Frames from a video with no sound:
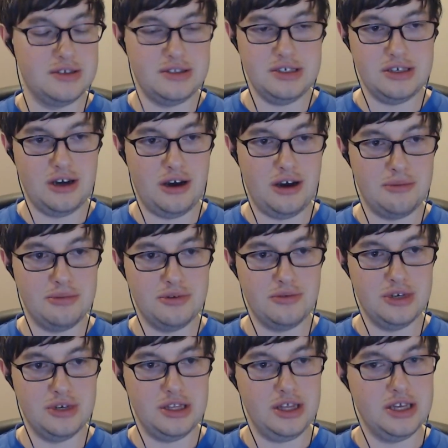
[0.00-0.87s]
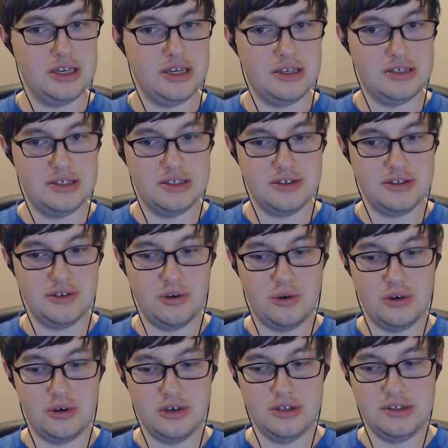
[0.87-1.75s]
decomp related
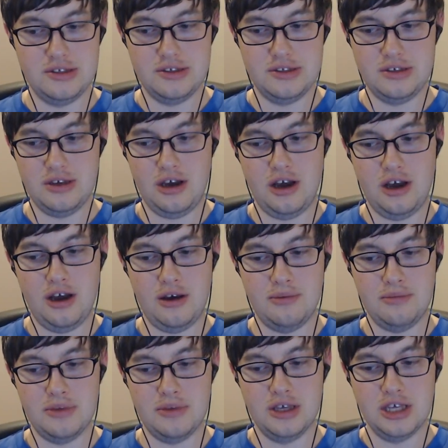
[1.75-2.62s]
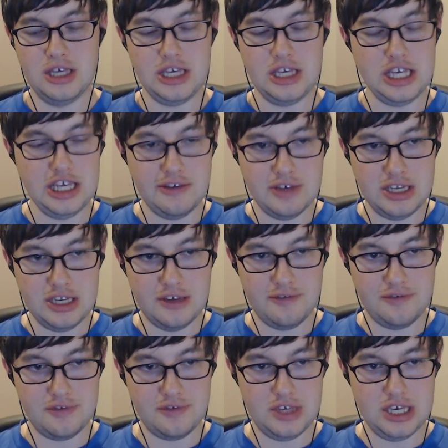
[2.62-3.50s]
discords, even
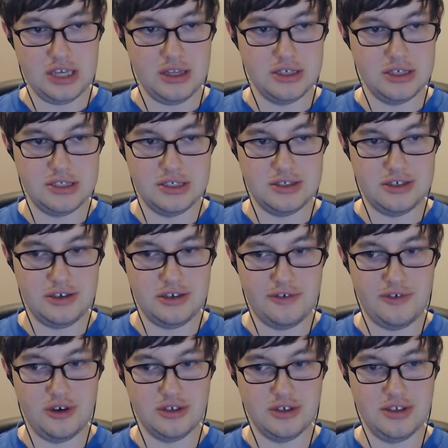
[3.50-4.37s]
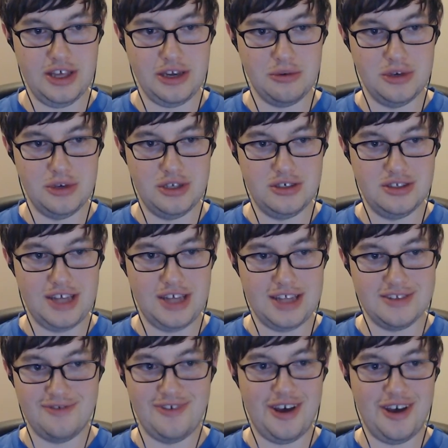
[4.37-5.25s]
if English isn't your first language,
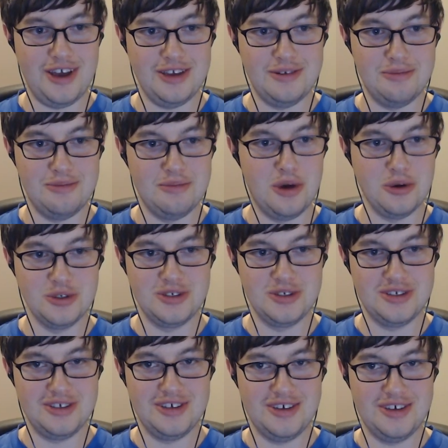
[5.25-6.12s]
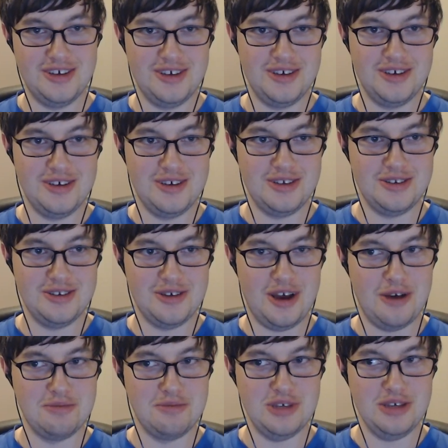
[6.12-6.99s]
that's fine. Most
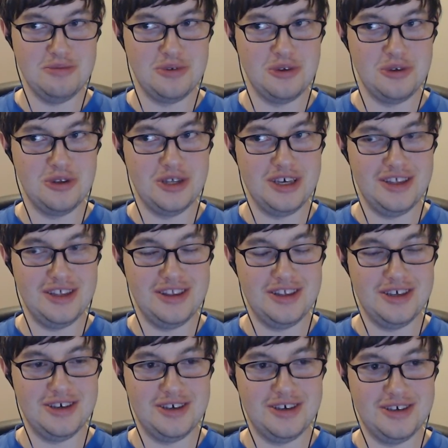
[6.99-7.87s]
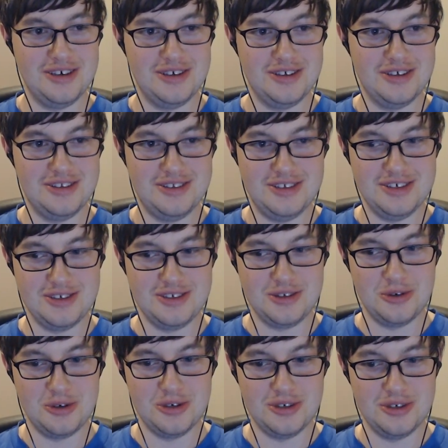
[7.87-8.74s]
people in the
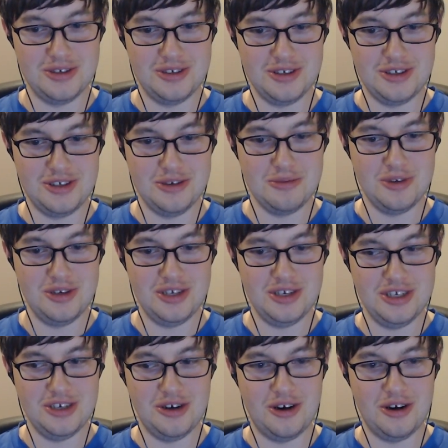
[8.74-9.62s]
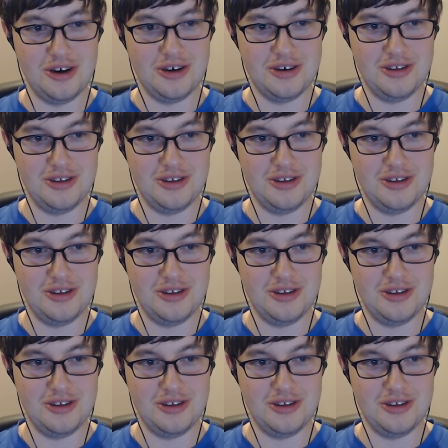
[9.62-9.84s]
Discord community are